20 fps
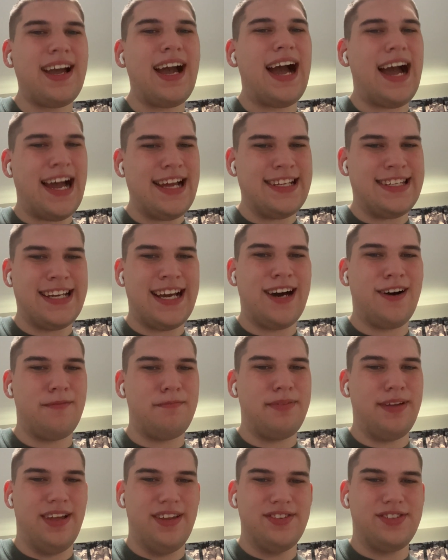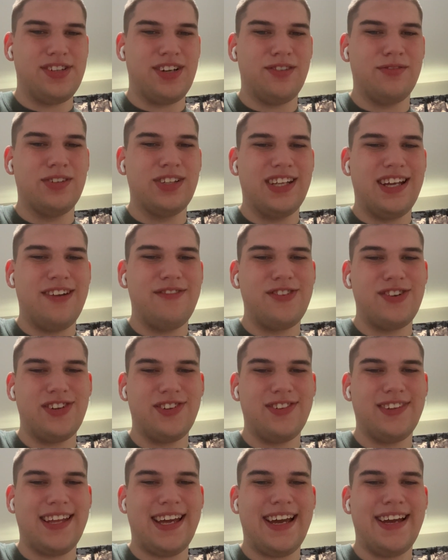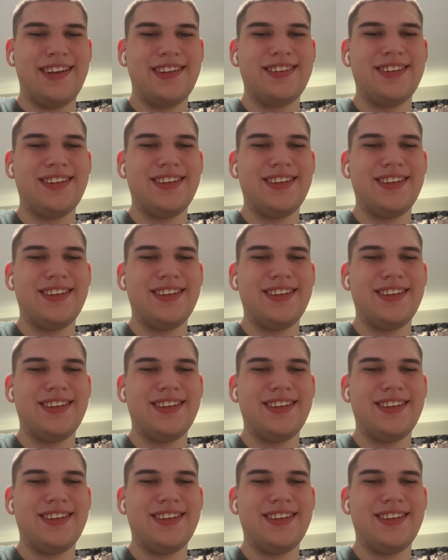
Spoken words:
I doubt Pixar would ever do that.